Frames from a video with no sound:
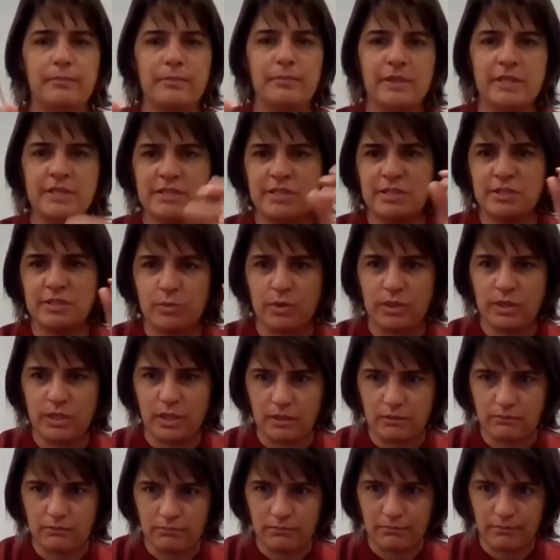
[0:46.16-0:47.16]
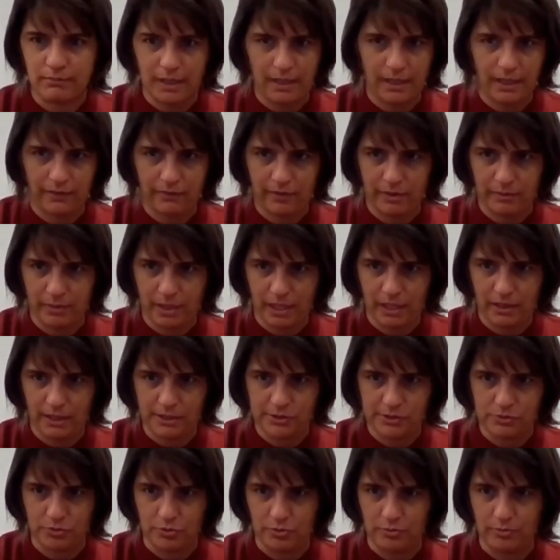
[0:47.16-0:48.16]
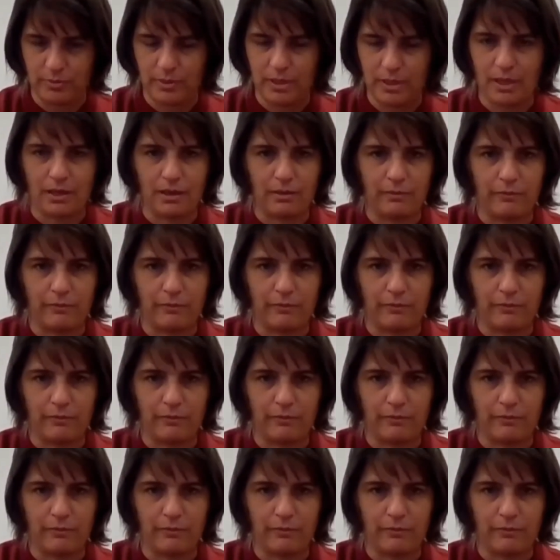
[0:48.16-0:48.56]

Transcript: This is one that I have in my classroom.